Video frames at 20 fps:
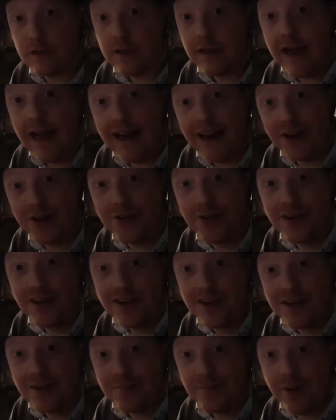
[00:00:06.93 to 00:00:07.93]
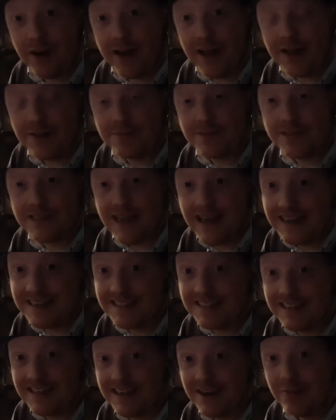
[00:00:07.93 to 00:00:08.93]
Hello, my name's
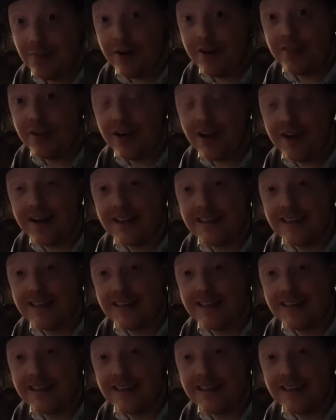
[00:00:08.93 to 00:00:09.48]
Andy. I'm one of the learning